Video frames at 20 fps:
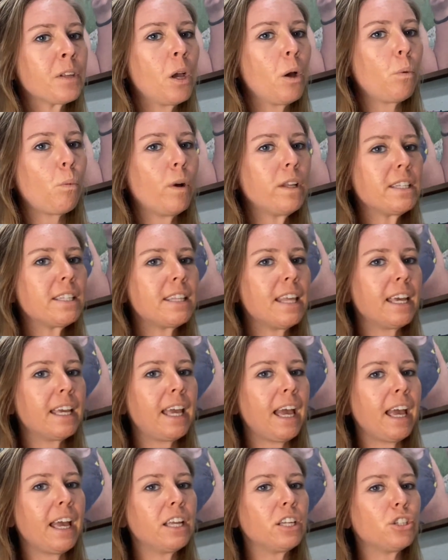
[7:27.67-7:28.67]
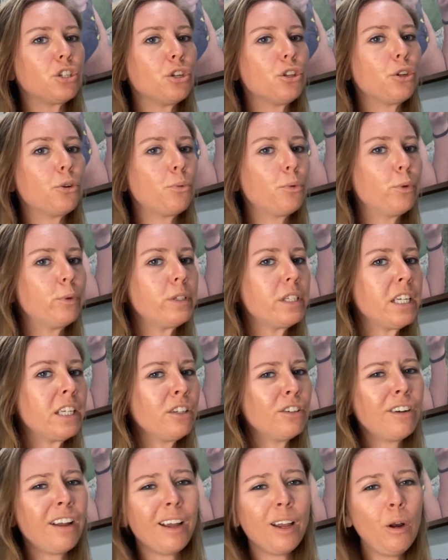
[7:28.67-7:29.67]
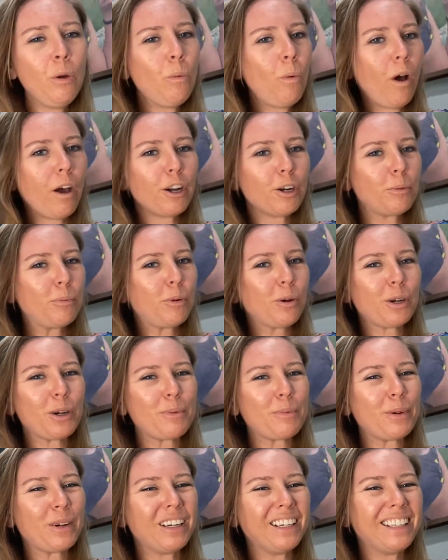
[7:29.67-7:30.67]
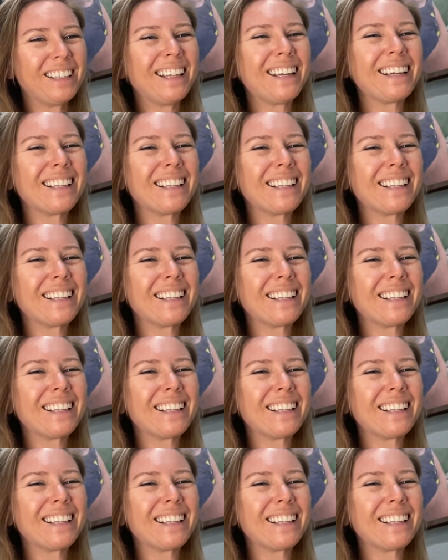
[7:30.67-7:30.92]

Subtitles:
Once they get into the routine, you're not gonna waterboard them or anything.